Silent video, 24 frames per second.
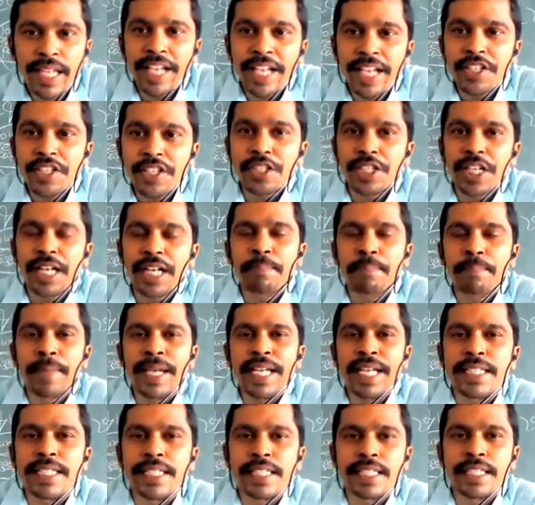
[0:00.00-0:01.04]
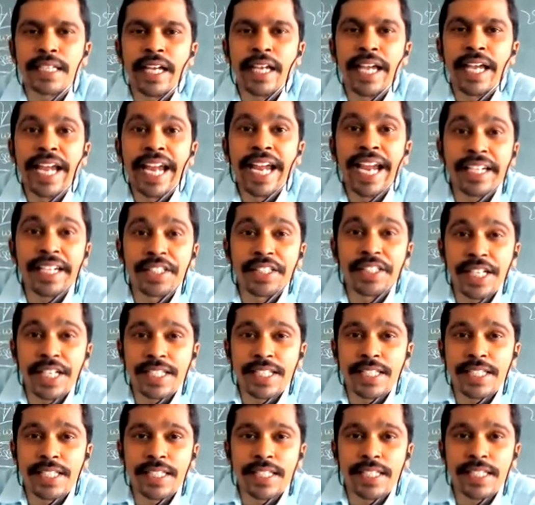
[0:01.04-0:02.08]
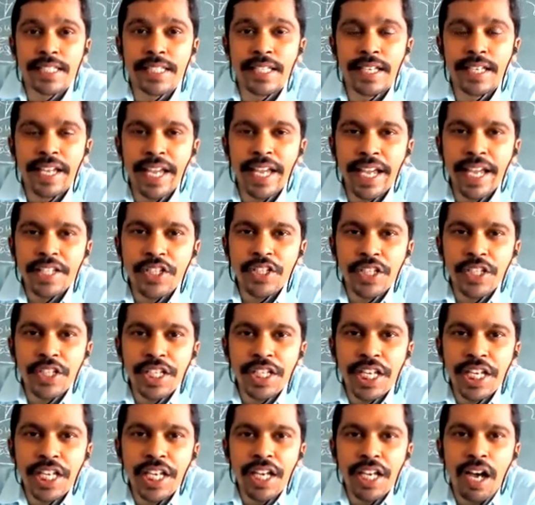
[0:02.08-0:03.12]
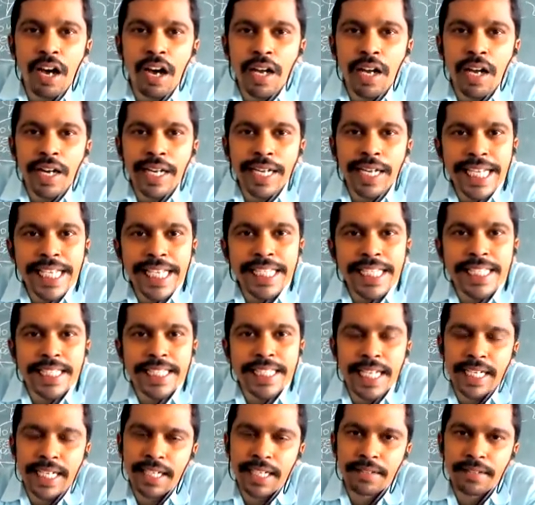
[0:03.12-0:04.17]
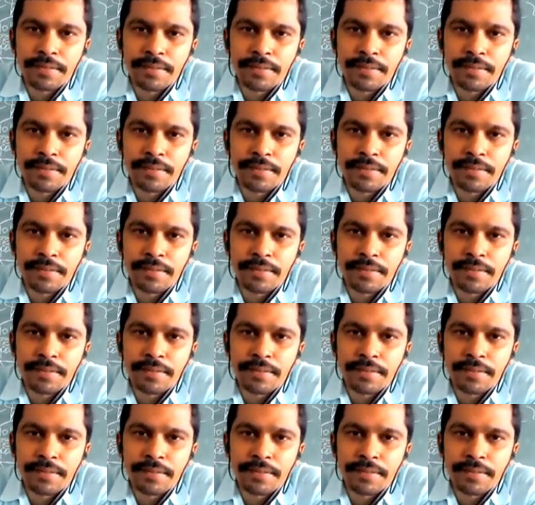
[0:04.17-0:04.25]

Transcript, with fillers: HZ means hertz. H-E-R-T-Z.